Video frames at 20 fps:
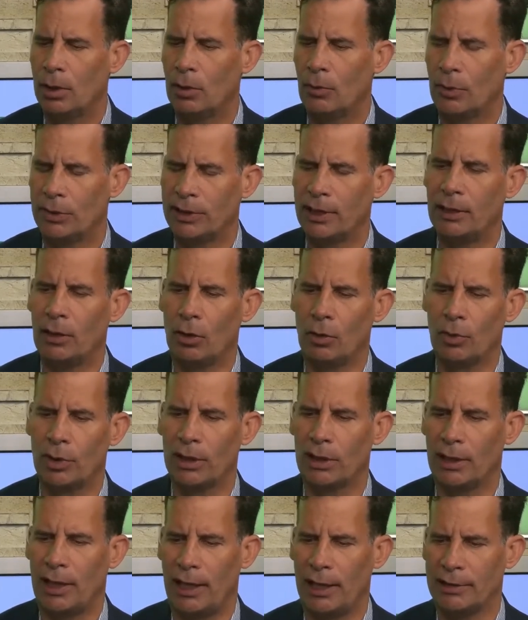What they don't
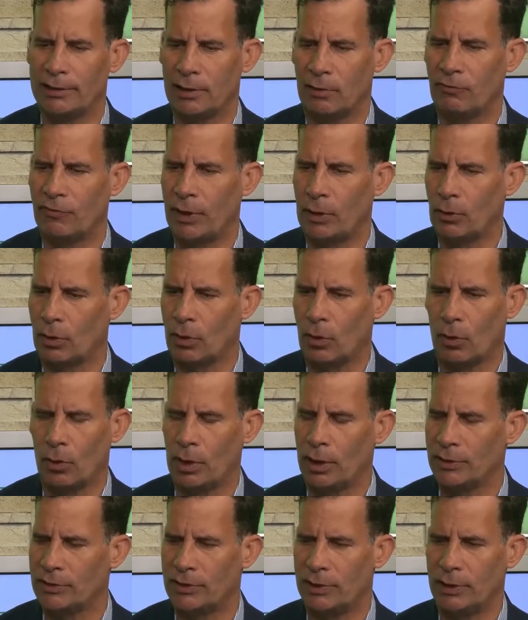realize in federal
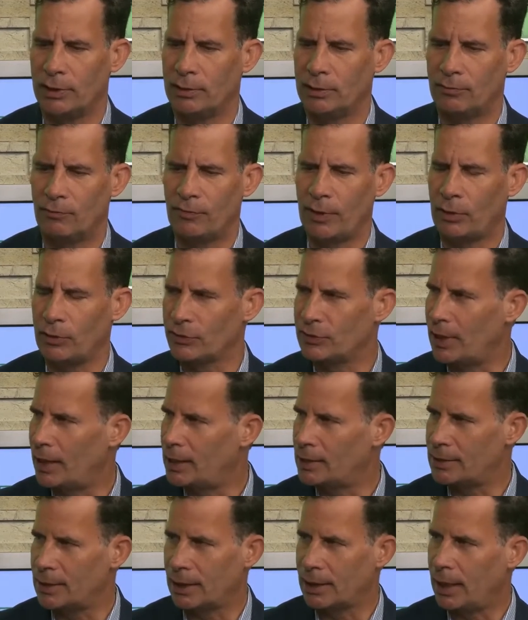court is the federal
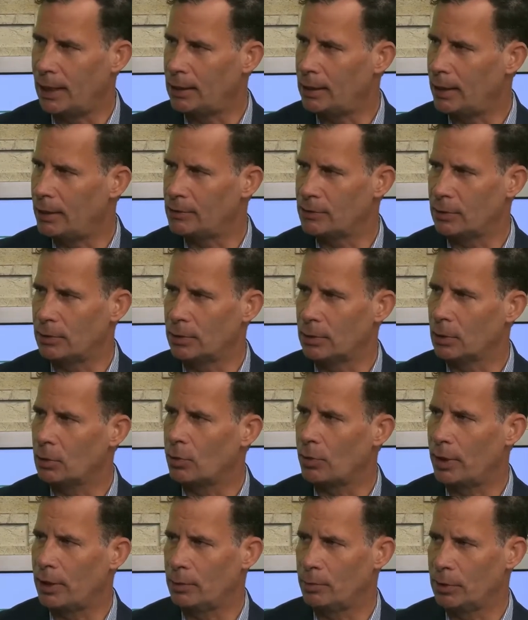sentencing guidelines are
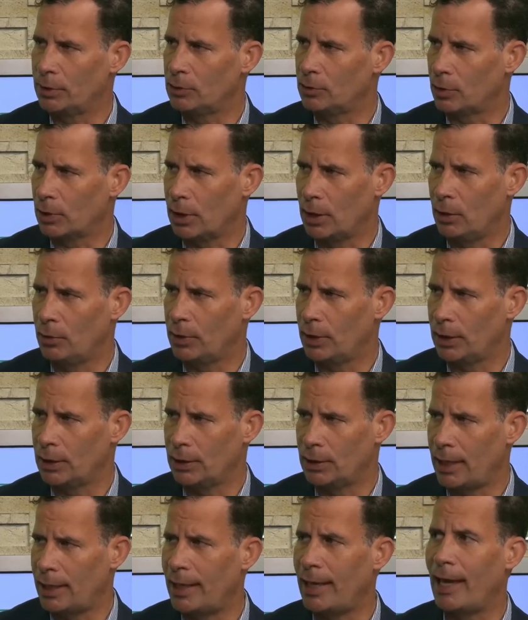incredibly draconian,
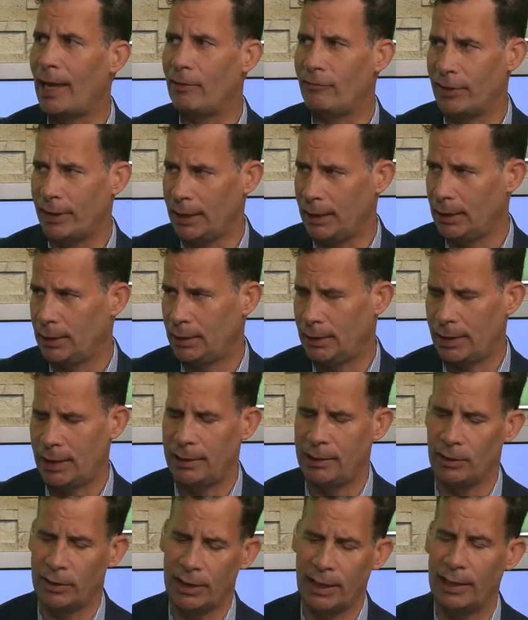heavy,
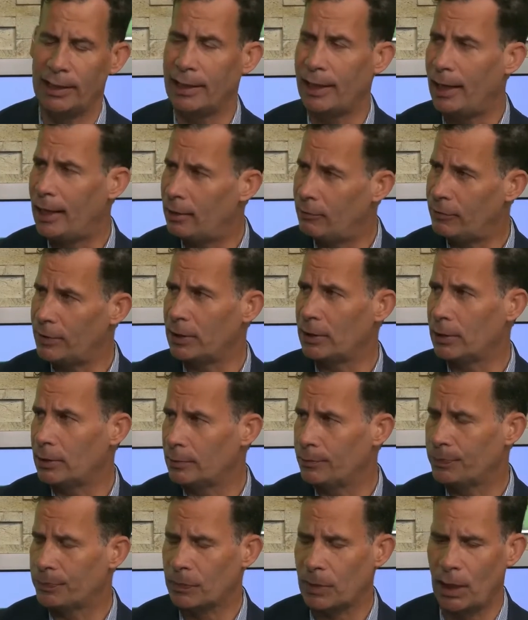and they're getting heavier.
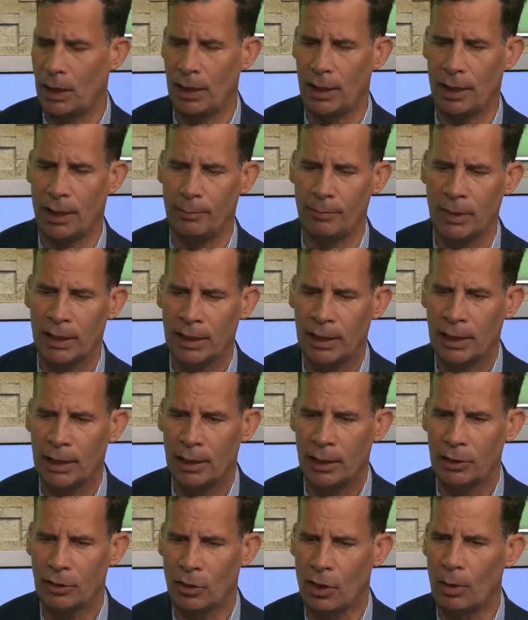
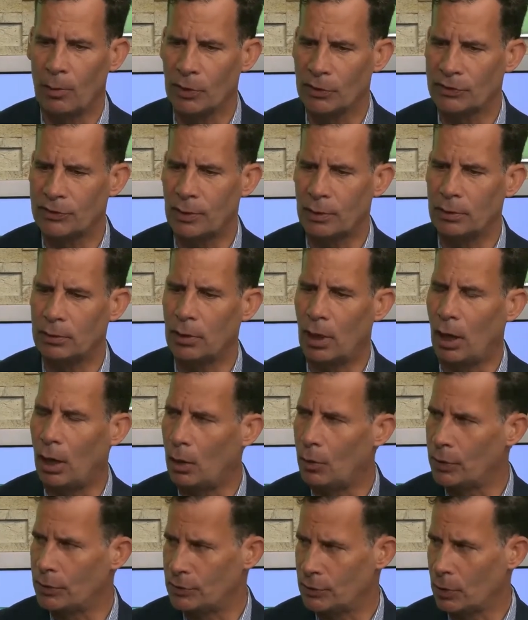You're almost
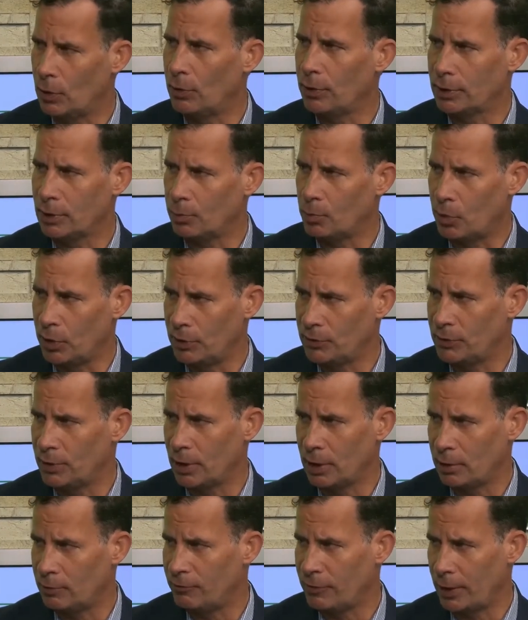always going to prison
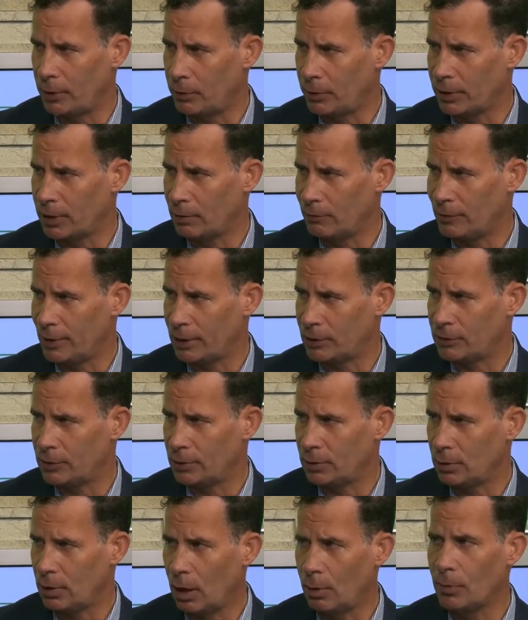on a federal conviction,
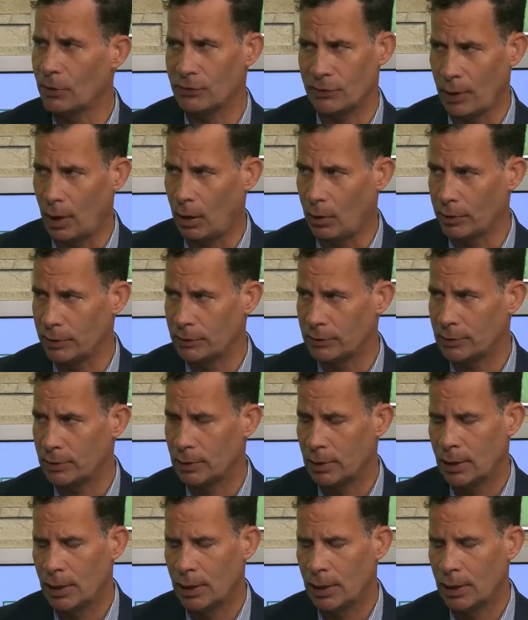almost always.